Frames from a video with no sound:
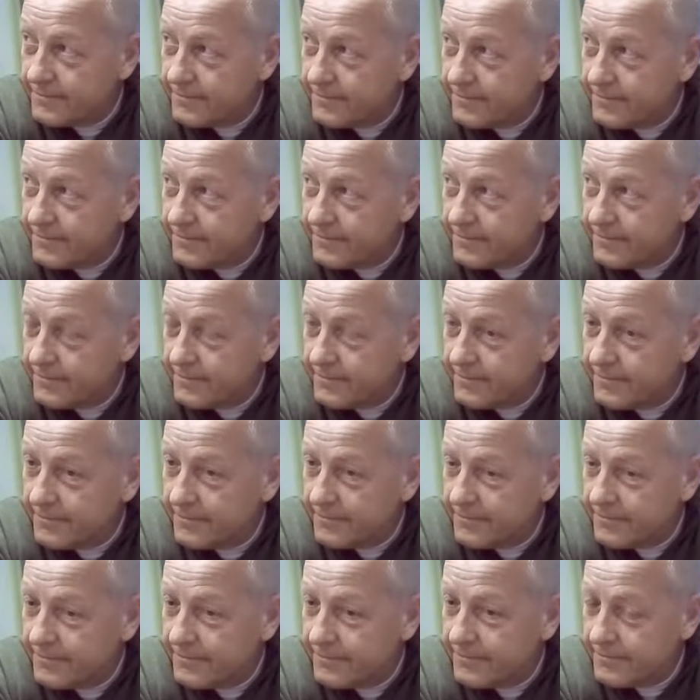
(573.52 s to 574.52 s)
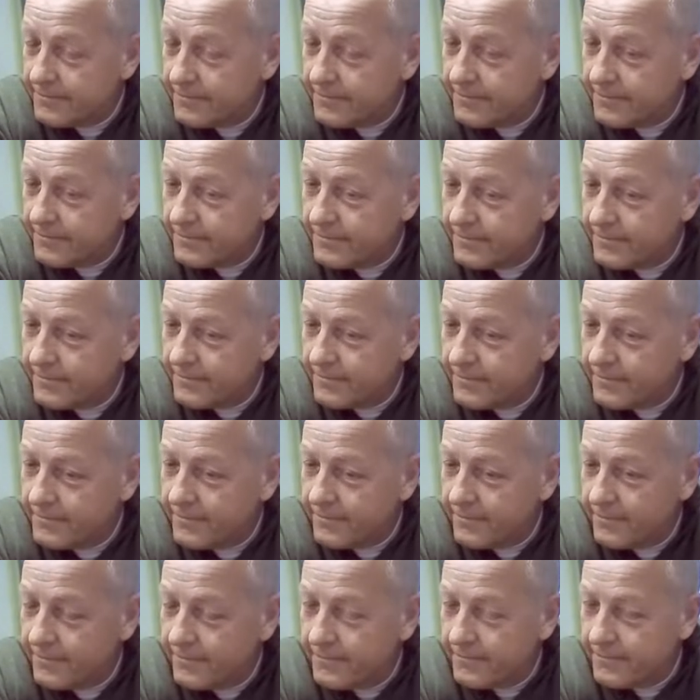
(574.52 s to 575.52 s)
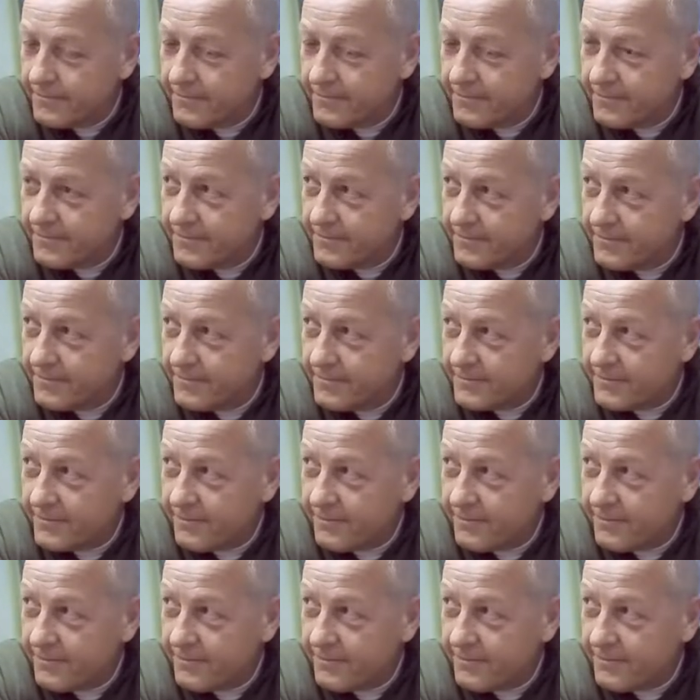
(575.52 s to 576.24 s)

No words are spoken by the person on screen.